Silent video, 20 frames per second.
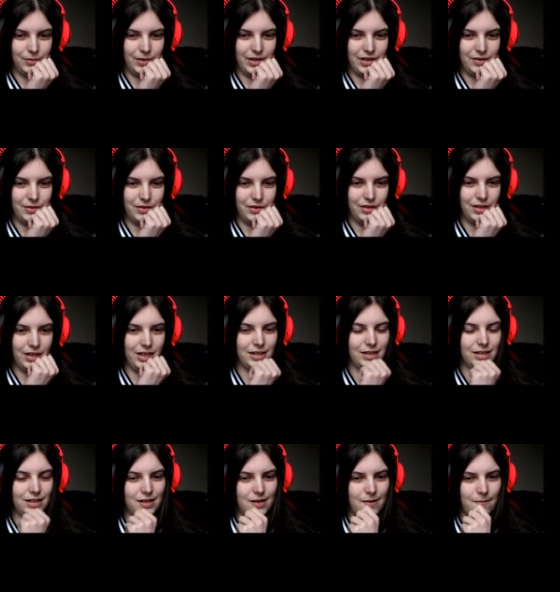way to do
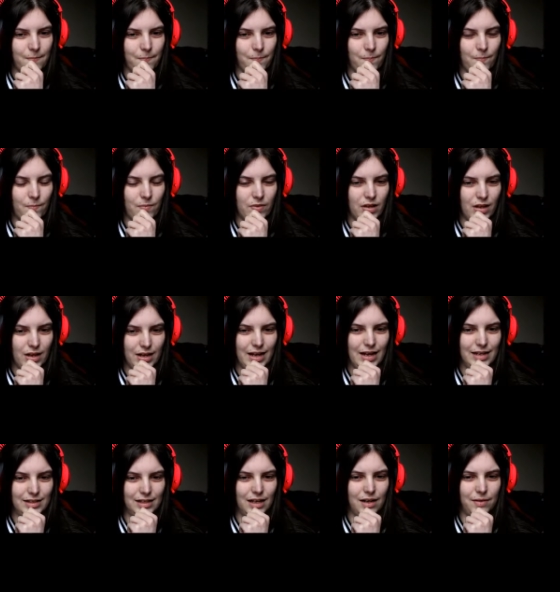this. I
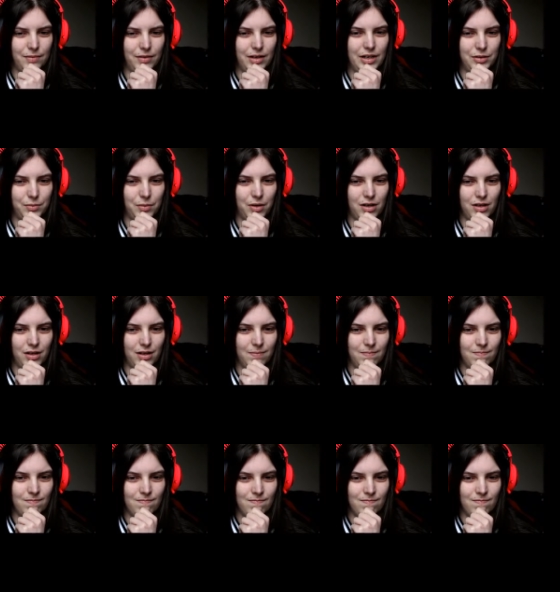guess that way is one of them.